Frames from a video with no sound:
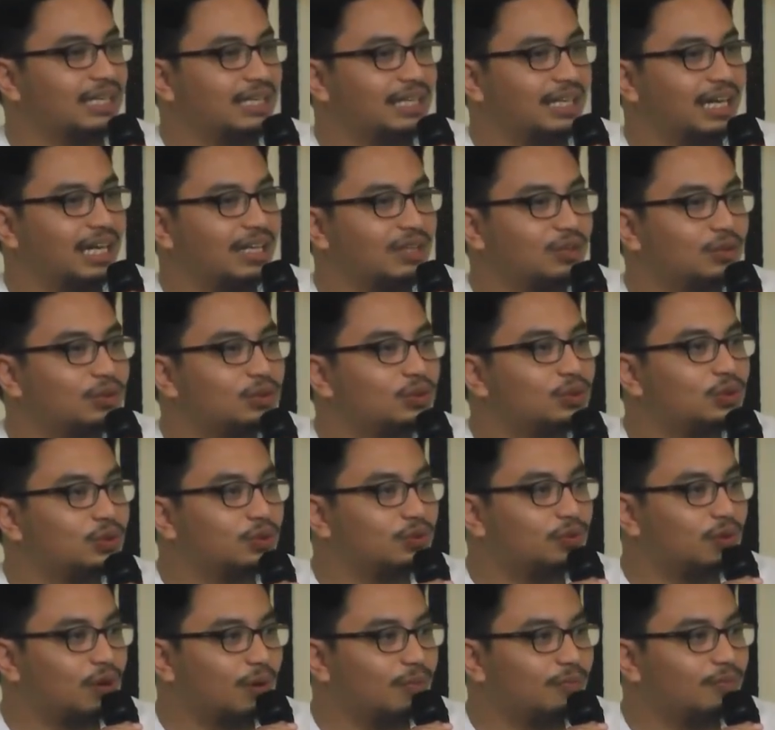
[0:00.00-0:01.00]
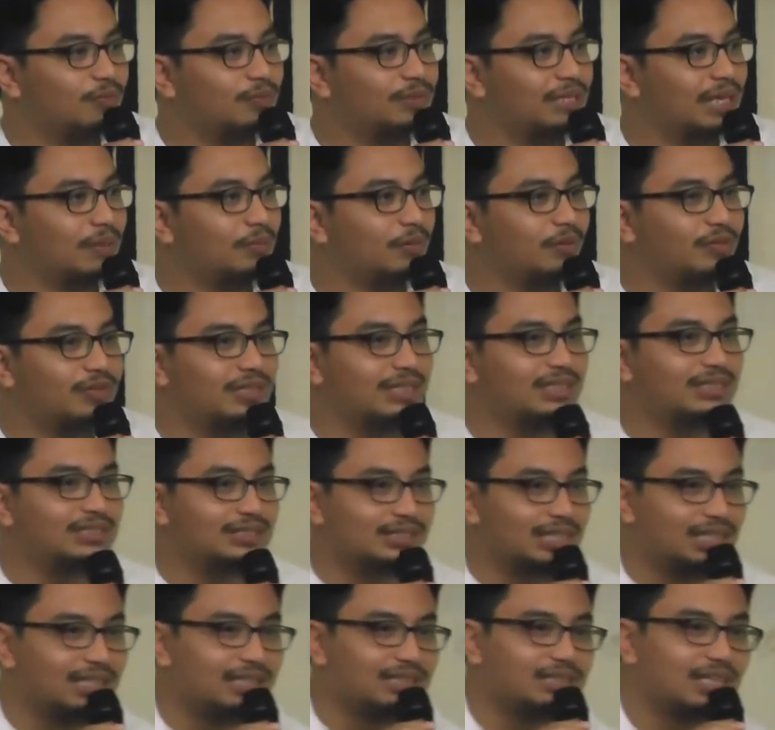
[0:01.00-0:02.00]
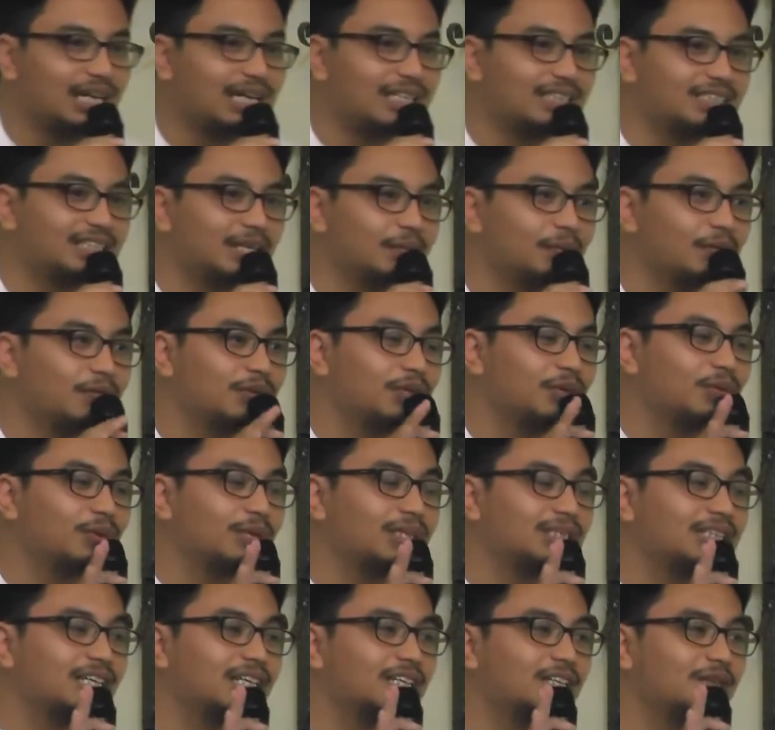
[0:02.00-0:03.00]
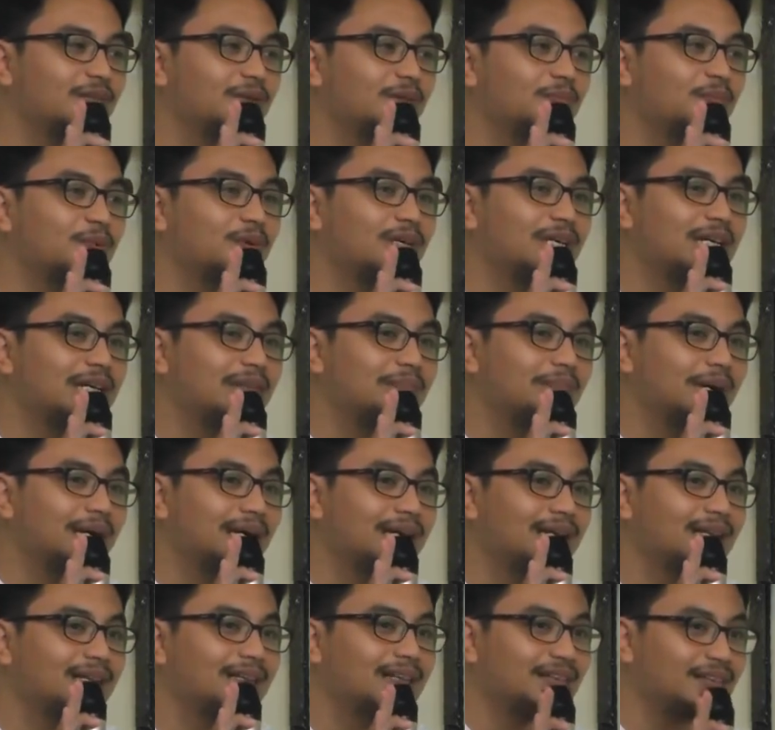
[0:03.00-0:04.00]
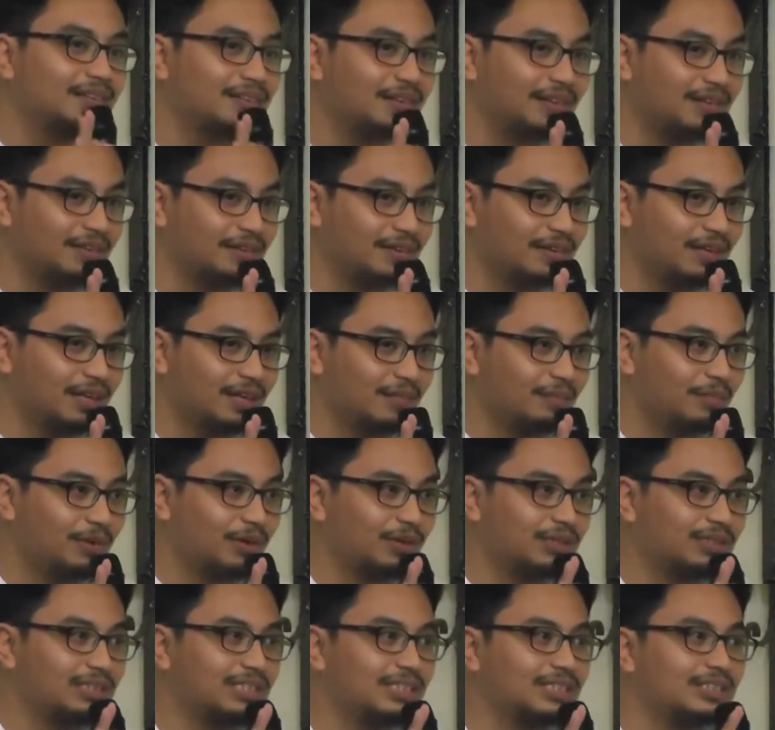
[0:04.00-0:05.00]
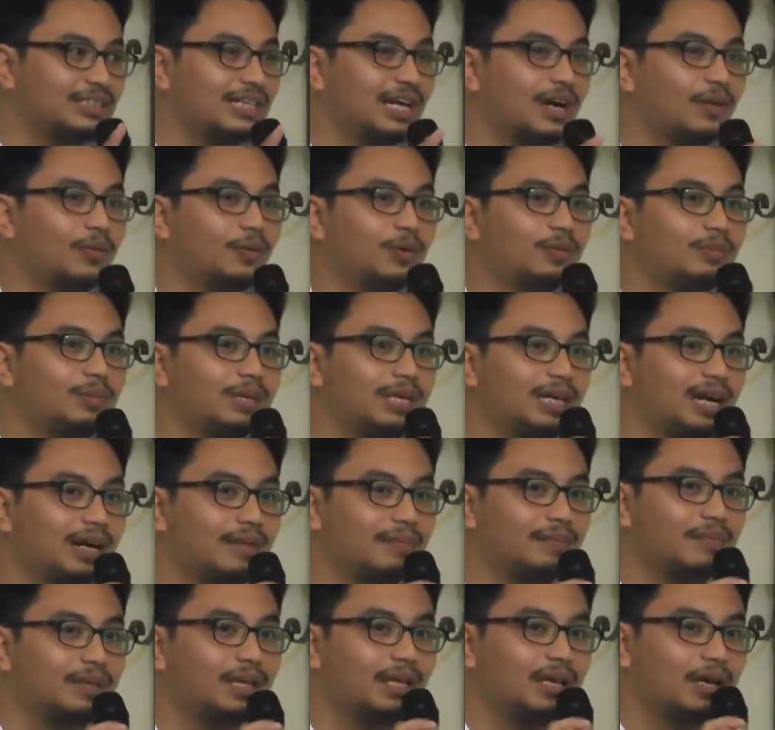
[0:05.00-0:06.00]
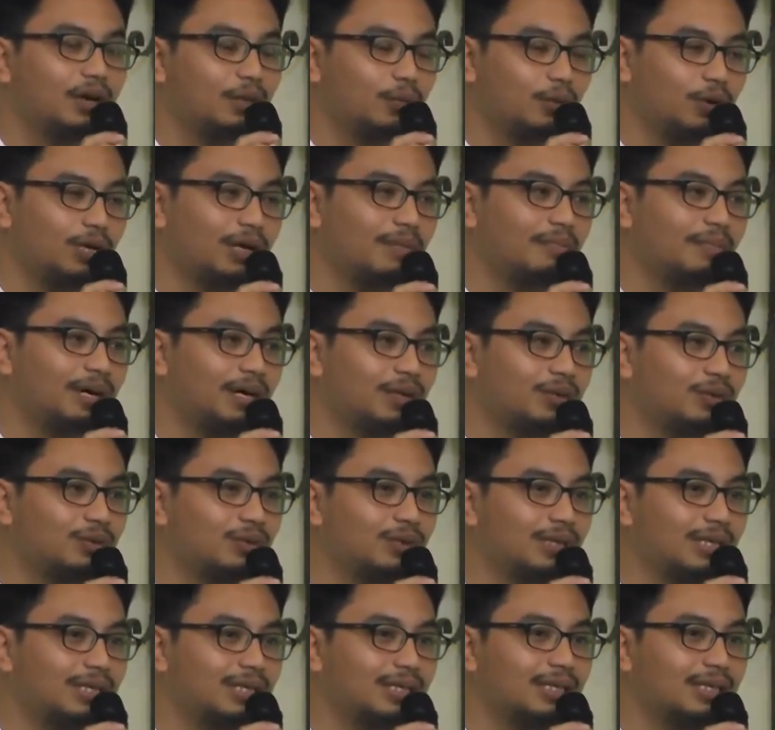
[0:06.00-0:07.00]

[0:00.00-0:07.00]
They had to choose from some of these shades, and some of the words had to be put in parentheses, because this now would amount to